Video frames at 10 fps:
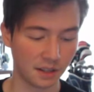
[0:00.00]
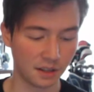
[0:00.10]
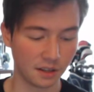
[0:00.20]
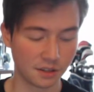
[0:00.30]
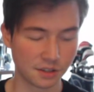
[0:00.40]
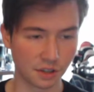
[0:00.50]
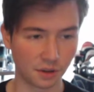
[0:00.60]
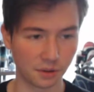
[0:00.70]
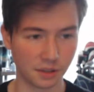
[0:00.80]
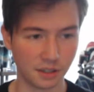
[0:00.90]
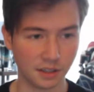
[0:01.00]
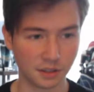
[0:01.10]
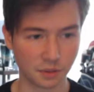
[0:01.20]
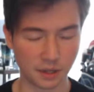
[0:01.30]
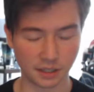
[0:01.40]
So
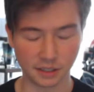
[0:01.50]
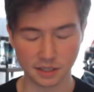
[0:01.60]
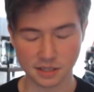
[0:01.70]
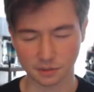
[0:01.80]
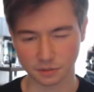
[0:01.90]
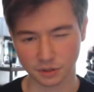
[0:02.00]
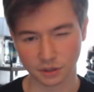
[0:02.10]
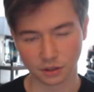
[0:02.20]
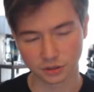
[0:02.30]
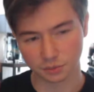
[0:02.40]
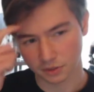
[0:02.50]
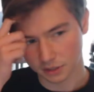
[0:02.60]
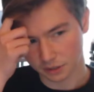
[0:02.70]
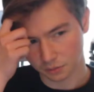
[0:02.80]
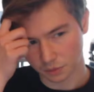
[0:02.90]
either way, he ends up
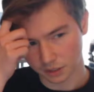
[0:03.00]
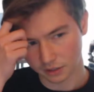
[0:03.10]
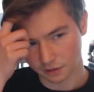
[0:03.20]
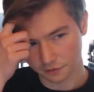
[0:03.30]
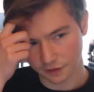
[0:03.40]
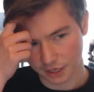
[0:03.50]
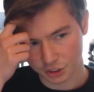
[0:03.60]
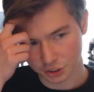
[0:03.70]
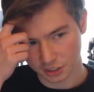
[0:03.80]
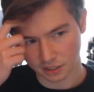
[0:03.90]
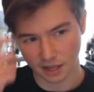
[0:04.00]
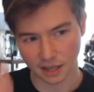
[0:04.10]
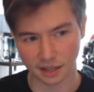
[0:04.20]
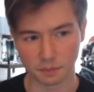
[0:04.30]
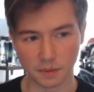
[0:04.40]
ultimately winning the affection
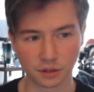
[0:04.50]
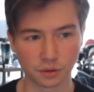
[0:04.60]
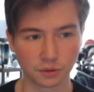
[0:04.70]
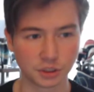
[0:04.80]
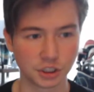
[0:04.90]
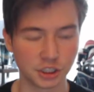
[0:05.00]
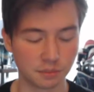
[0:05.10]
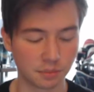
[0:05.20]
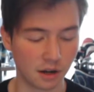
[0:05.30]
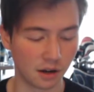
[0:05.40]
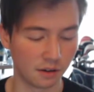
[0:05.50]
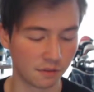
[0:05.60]
and mentorship of